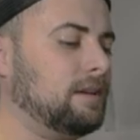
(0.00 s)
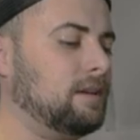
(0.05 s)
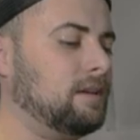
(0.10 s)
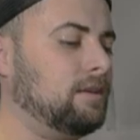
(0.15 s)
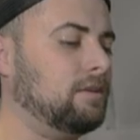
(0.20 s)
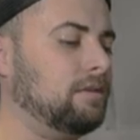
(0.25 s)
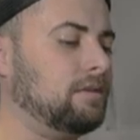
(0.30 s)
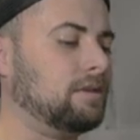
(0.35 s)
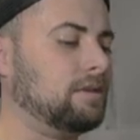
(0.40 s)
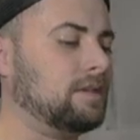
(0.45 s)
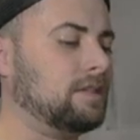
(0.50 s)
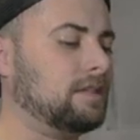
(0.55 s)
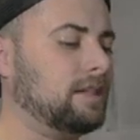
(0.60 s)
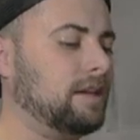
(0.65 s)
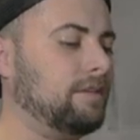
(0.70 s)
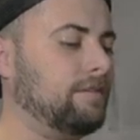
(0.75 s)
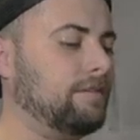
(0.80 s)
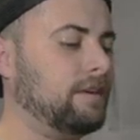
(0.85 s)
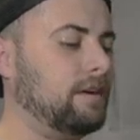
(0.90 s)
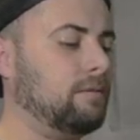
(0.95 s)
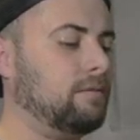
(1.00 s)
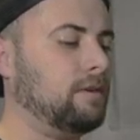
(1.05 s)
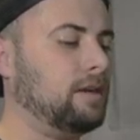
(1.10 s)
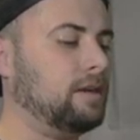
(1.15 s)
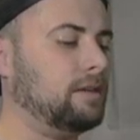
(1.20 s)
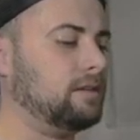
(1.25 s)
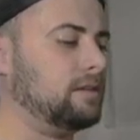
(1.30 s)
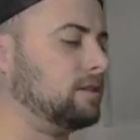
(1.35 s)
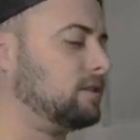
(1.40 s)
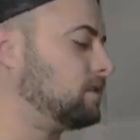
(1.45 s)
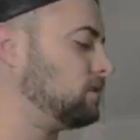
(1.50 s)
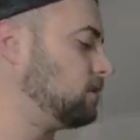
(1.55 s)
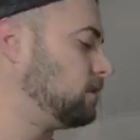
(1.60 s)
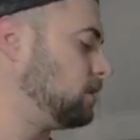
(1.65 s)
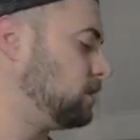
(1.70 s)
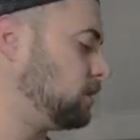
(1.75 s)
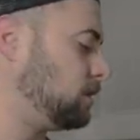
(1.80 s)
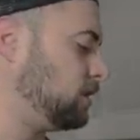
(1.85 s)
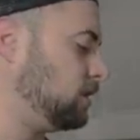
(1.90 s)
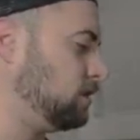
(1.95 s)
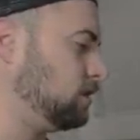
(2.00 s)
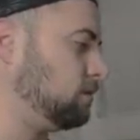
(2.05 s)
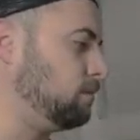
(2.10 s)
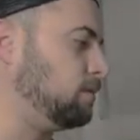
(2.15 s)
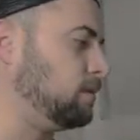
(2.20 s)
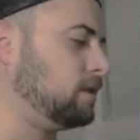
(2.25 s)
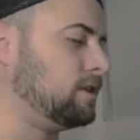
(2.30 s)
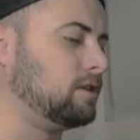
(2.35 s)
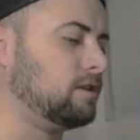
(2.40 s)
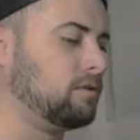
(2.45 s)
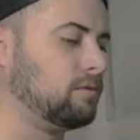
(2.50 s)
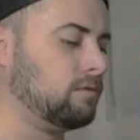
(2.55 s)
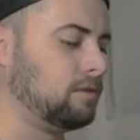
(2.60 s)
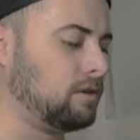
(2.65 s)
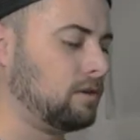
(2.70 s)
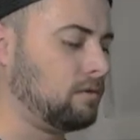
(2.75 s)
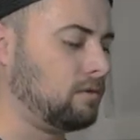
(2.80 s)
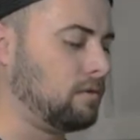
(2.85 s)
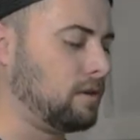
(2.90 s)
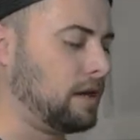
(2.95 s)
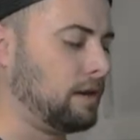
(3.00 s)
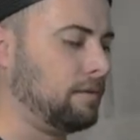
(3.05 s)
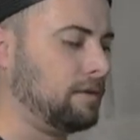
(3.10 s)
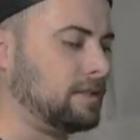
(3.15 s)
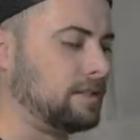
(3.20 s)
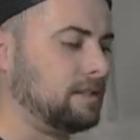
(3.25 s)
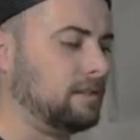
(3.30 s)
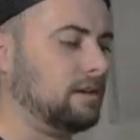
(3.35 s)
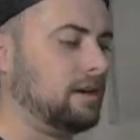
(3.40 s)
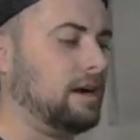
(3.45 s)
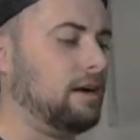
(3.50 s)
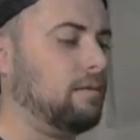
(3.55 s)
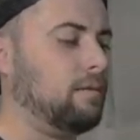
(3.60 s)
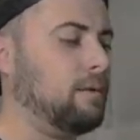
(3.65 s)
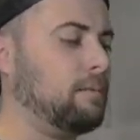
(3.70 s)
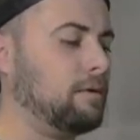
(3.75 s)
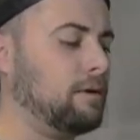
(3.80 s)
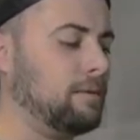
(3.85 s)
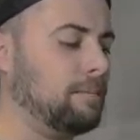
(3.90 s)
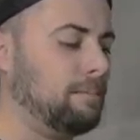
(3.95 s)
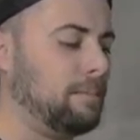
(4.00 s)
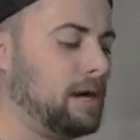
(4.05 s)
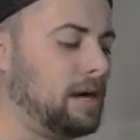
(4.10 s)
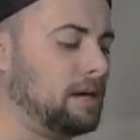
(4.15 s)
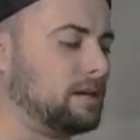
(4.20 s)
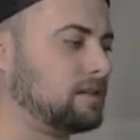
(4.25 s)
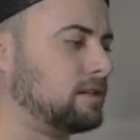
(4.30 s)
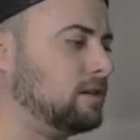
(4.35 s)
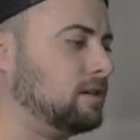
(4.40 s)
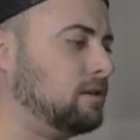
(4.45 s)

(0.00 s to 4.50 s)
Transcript: go. Say farewell to Sword and Shield, but don't go away. We still got one more box to